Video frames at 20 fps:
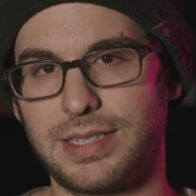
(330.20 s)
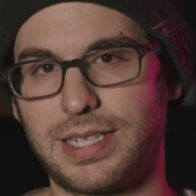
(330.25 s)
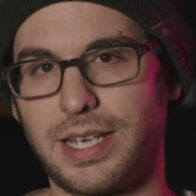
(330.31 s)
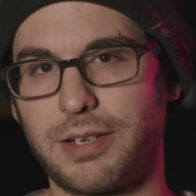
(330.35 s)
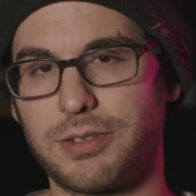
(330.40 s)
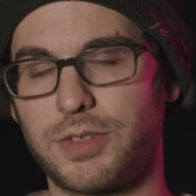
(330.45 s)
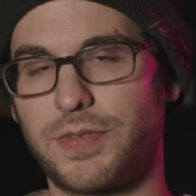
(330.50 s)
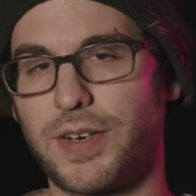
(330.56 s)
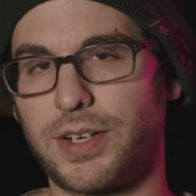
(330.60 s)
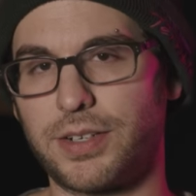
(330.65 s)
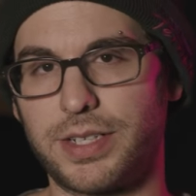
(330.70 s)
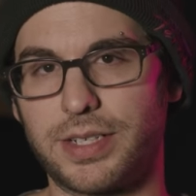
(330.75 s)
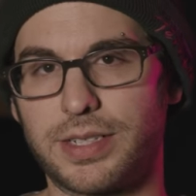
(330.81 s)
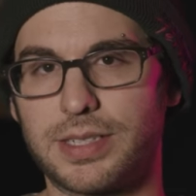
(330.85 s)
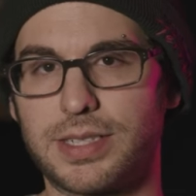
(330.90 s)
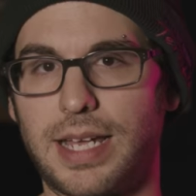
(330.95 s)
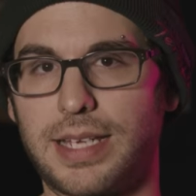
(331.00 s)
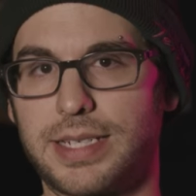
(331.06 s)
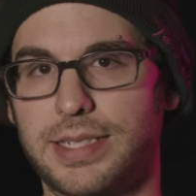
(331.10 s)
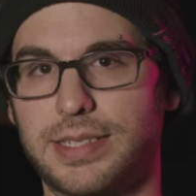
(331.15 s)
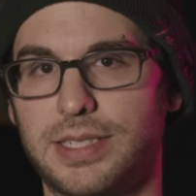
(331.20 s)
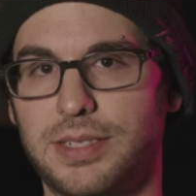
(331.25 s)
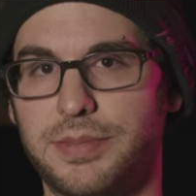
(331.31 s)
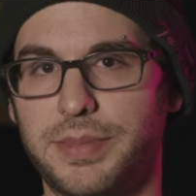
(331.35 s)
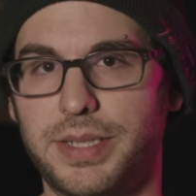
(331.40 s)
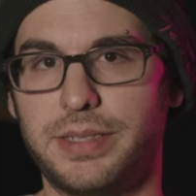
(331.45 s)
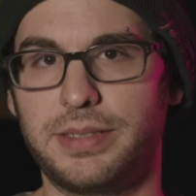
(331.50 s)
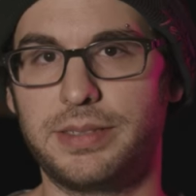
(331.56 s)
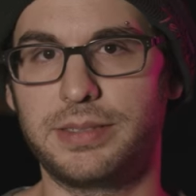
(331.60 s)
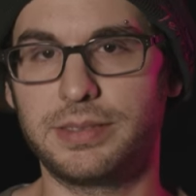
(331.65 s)
sounds very exciting
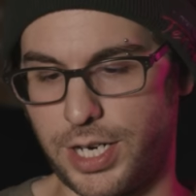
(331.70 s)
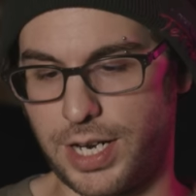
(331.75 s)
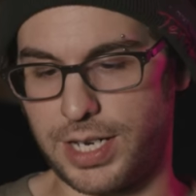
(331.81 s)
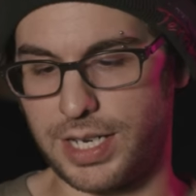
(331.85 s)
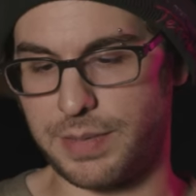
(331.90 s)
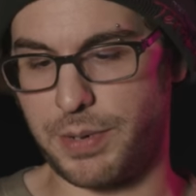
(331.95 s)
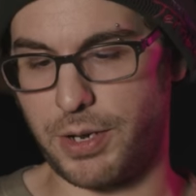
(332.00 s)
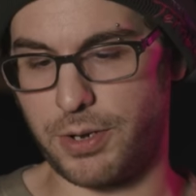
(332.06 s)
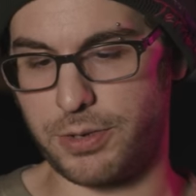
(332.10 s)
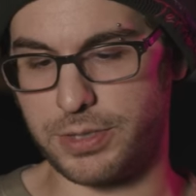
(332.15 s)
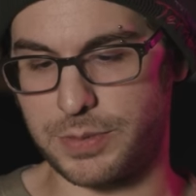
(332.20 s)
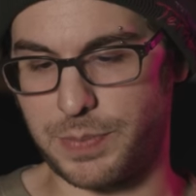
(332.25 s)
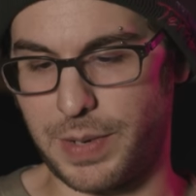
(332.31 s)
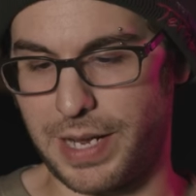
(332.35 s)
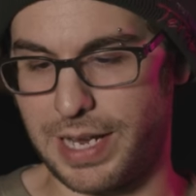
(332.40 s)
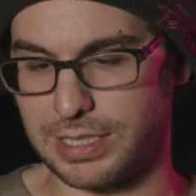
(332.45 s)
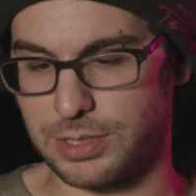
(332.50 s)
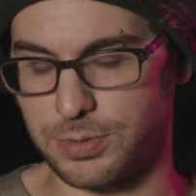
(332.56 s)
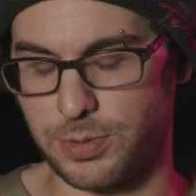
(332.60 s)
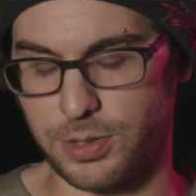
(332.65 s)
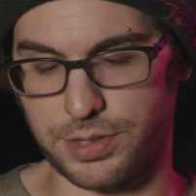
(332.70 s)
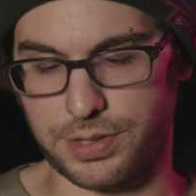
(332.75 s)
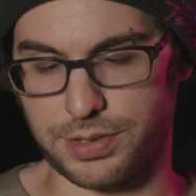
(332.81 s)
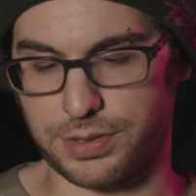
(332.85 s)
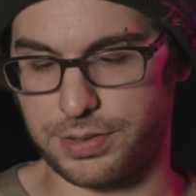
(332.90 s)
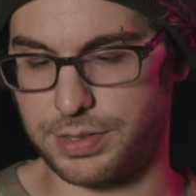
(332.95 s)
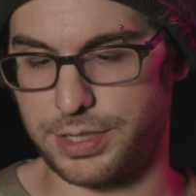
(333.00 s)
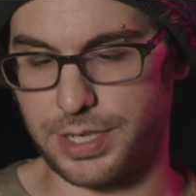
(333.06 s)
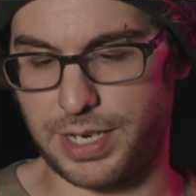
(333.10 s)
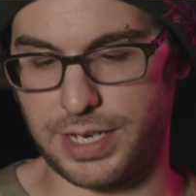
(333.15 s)
to me. Johnny Bones Bosworth,
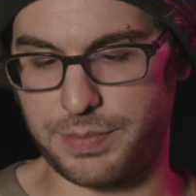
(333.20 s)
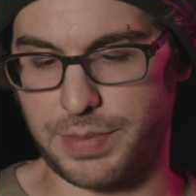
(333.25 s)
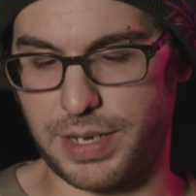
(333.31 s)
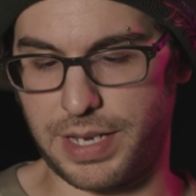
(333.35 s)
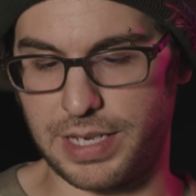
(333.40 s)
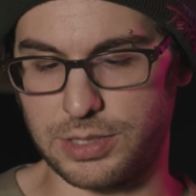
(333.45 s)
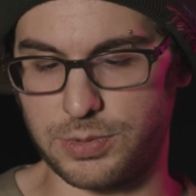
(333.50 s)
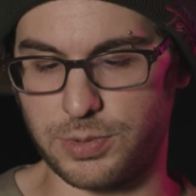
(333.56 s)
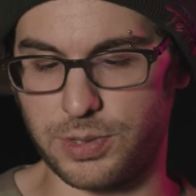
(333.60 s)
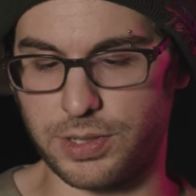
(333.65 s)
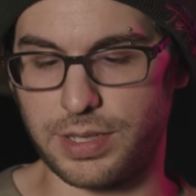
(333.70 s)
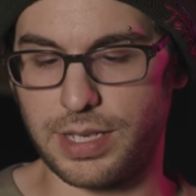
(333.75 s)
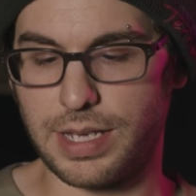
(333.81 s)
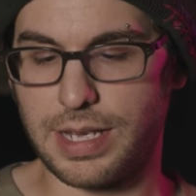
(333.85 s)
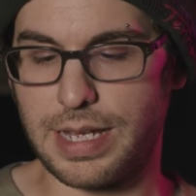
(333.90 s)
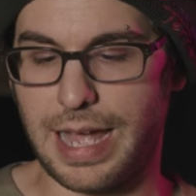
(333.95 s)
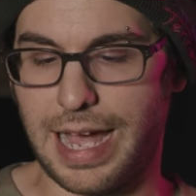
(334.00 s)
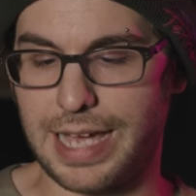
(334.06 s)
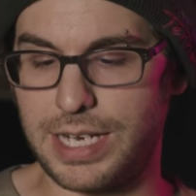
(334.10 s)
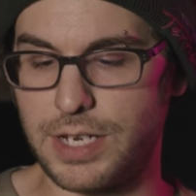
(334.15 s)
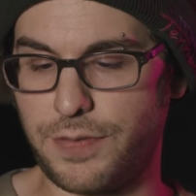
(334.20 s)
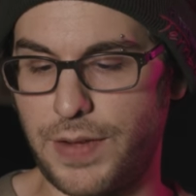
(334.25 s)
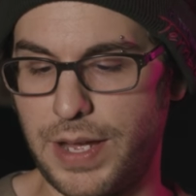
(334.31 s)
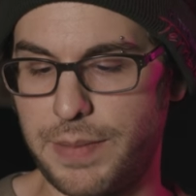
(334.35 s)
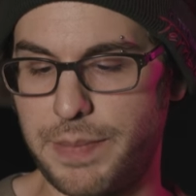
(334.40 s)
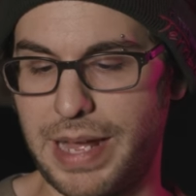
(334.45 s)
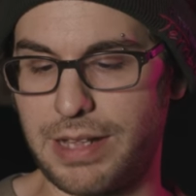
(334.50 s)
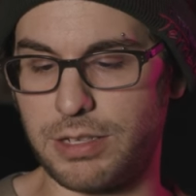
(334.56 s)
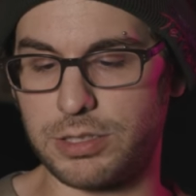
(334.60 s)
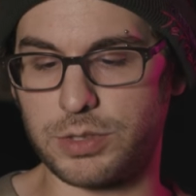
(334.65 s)
Johnny Bosworth, how do you
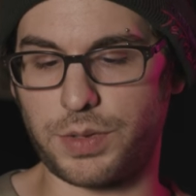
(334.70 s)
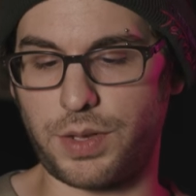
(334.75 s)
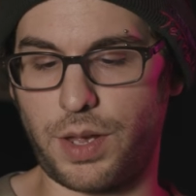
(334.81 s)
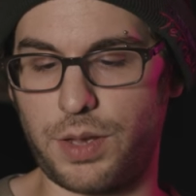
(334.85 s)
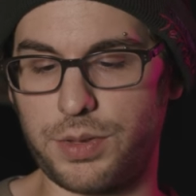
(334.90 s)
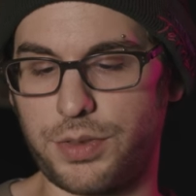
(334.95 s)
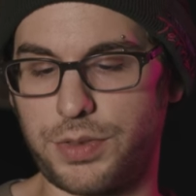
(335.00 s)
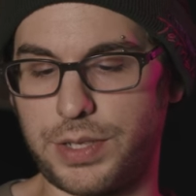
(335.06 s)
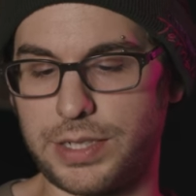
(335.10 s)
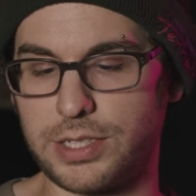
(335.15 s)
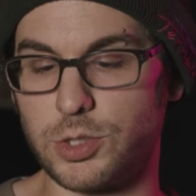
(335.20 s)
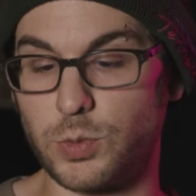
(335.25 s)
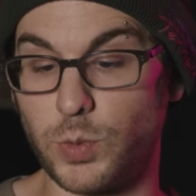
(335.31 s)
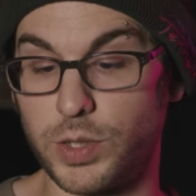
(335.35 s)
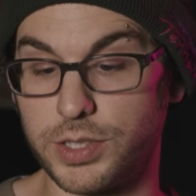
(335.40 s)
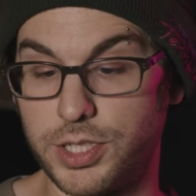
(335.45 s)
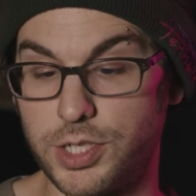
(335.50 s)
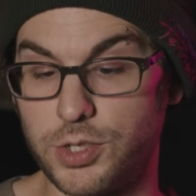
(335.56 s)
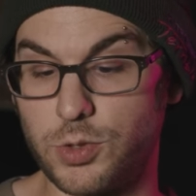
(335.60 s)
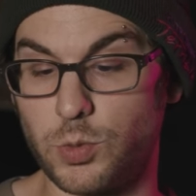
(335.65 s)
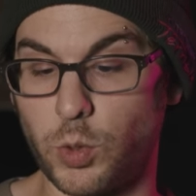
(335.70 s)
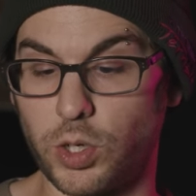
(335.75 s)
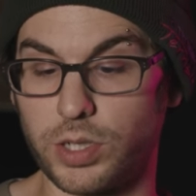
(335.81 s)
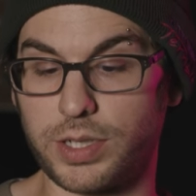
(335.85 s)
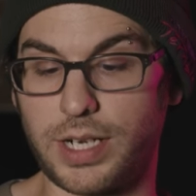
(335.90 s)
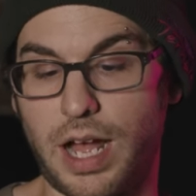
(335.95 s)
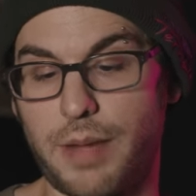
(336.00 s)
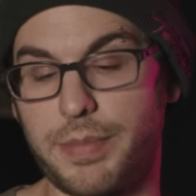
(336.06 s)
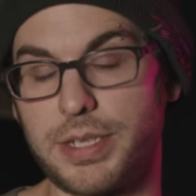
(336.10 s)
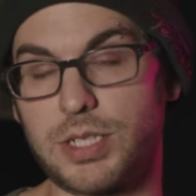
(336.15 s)
find balance with all the things you want to do,
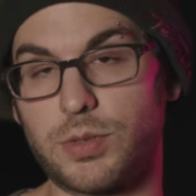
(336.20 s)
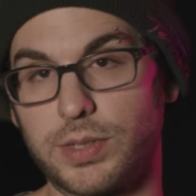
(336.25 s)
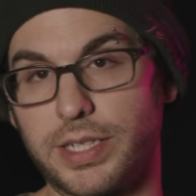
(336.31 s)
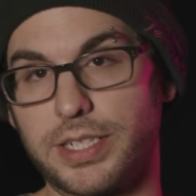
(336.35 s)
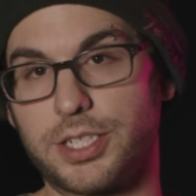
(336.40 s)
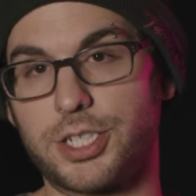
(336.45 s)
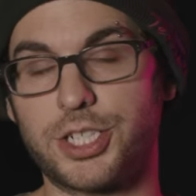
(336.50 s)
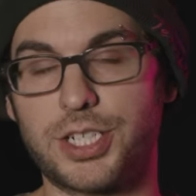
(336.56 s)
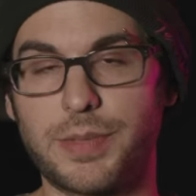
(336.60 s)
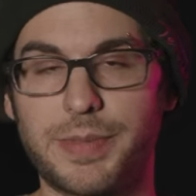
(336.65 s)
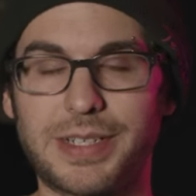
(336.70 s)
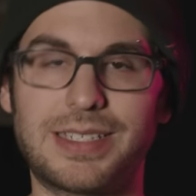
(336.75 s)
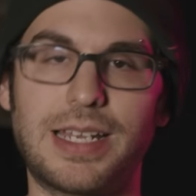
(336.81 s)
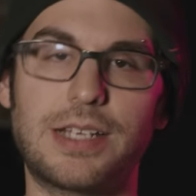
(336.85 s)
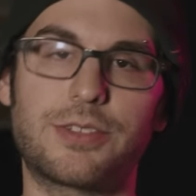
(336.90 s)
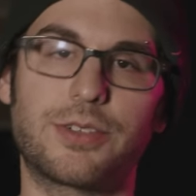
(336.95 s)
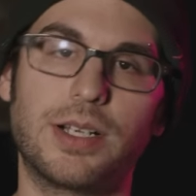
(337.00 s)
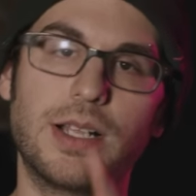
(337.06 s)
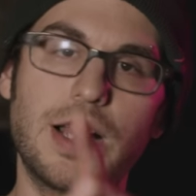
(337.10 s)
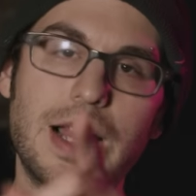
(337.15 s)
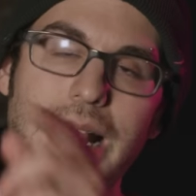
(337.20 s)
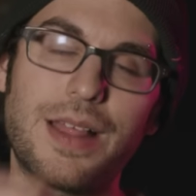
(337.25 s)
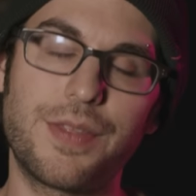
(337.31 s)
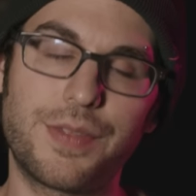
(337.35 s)
work, hobbies, relationship, etc.?